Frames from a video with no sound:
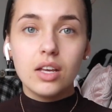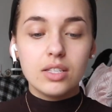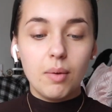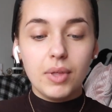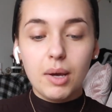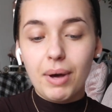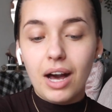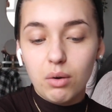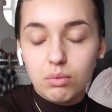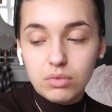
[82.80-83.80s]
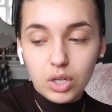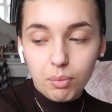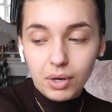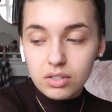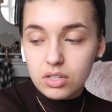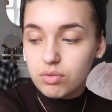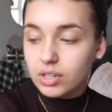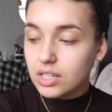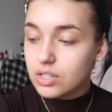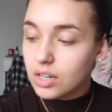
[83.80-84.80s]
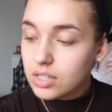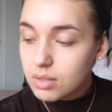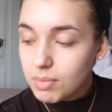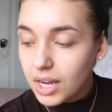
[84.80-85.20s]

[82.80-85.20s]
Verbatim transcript: Something about soap brows just really stresses